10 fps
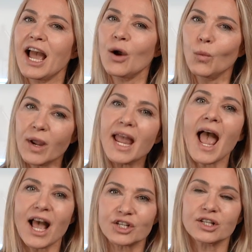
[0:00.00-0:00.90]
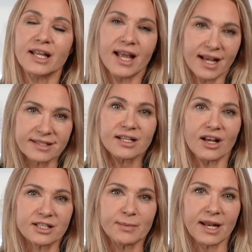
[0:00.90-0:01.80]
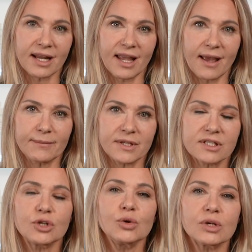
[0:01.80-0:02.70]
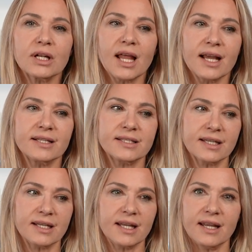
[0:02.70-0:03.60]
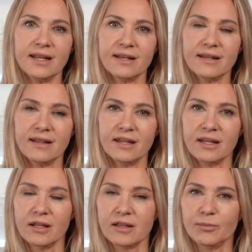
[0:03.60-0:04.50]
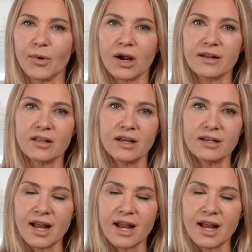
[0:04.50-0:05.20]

we actually, as cosmetic chemists, utilize it in the part of the